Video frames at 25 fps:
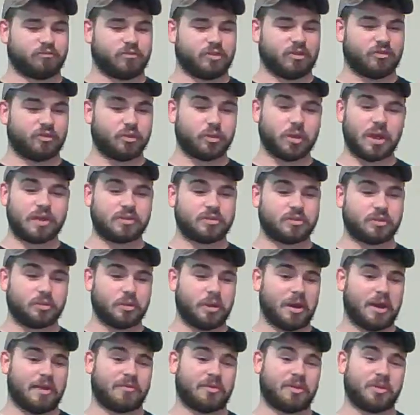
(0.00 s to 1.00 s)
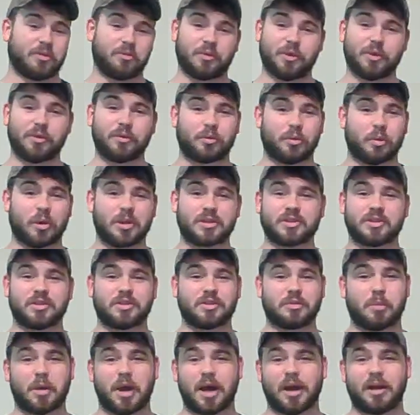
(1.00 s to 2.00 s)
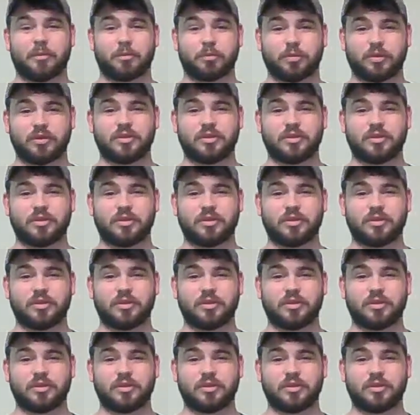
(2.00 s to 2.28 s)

If you guys do have any real questions about it,